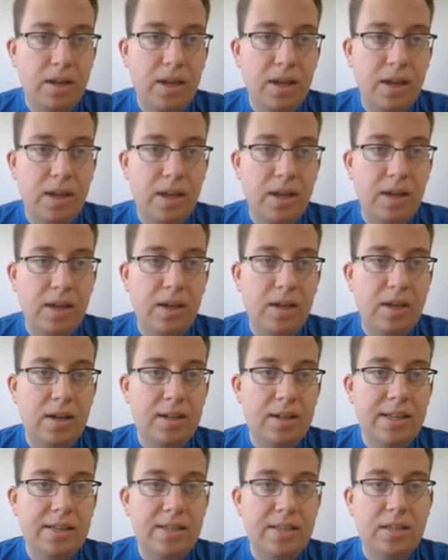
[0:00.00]

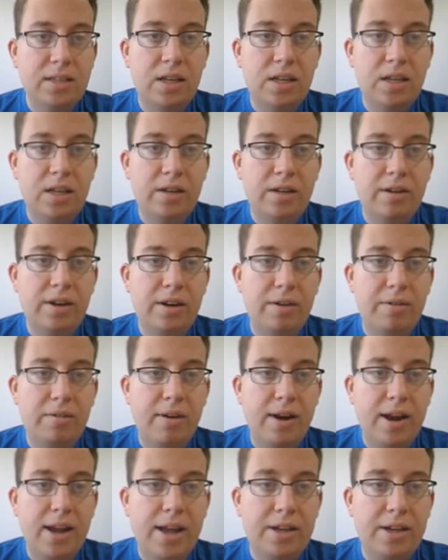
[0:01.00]
and let's color it
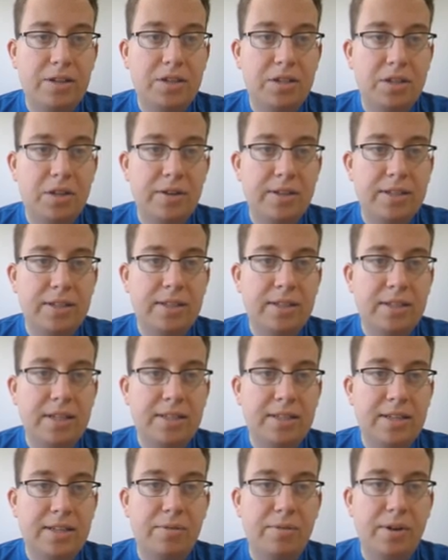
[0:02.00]
red just so it
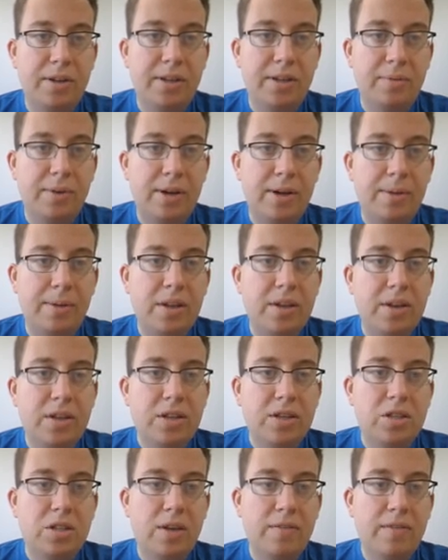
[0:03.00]
sticks out really well.
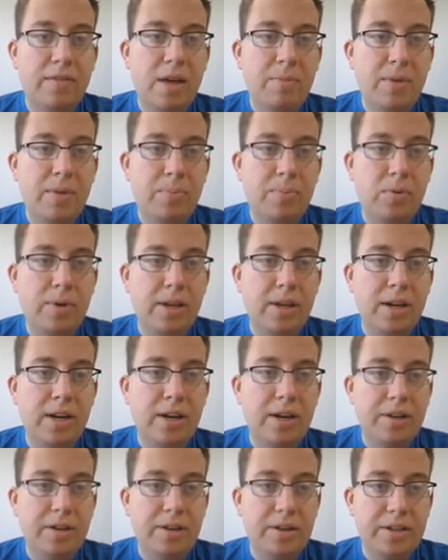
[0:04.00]
So I've got my point
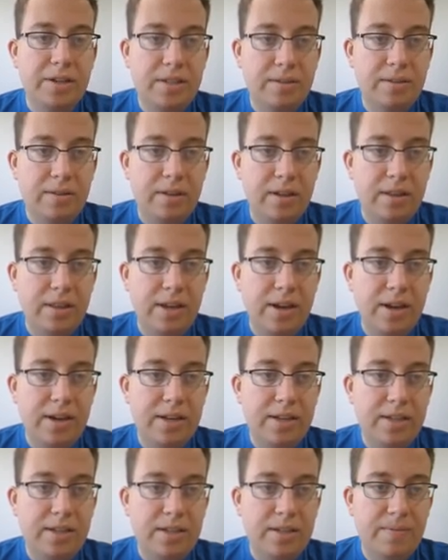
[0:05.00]
here. Notice there
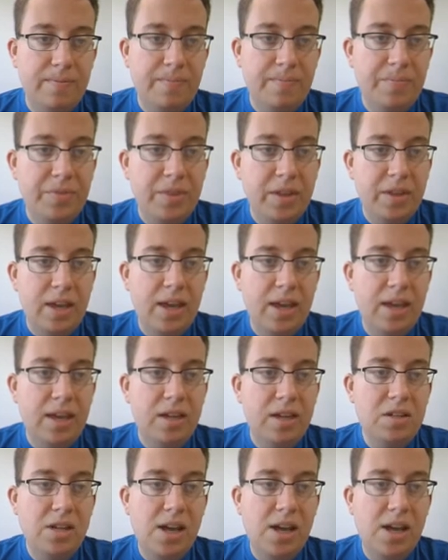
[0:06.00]
it is.
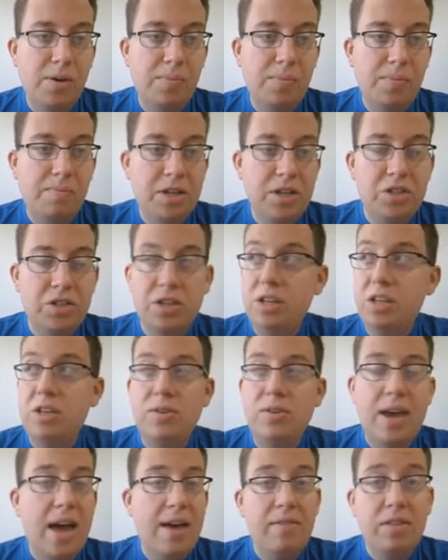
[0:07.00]
And make sure
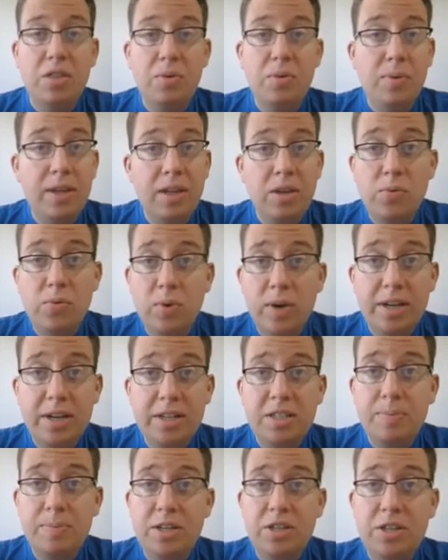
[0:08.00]
you have it the way you want
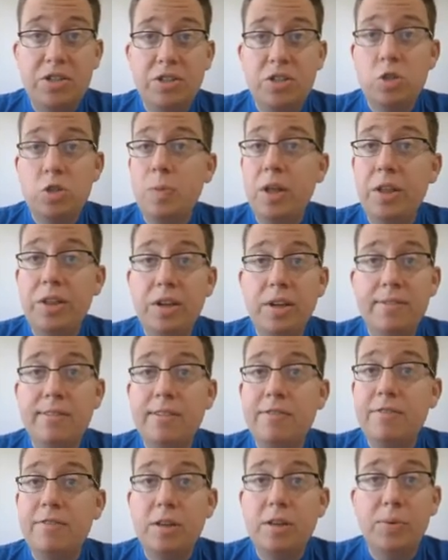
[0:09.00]
it to make sure it's small enough
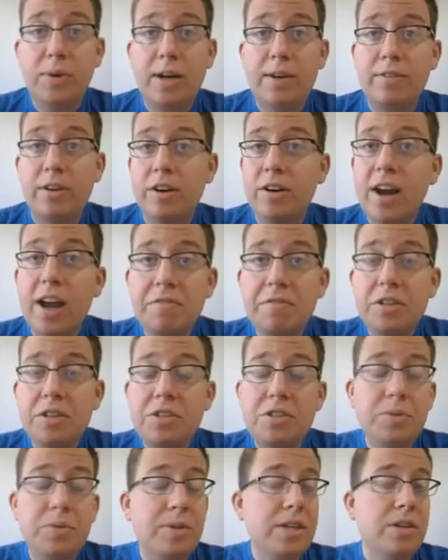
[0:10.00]
to fit whatever graph
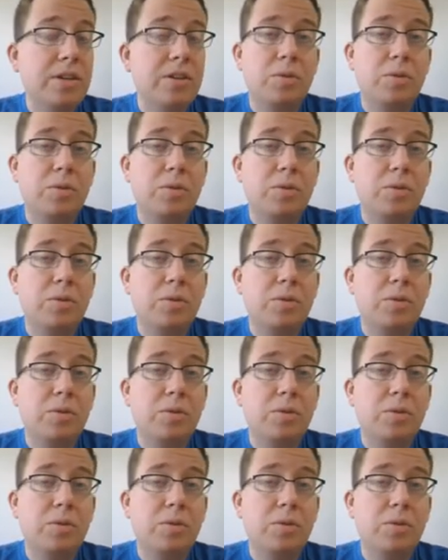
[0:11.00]
you're doing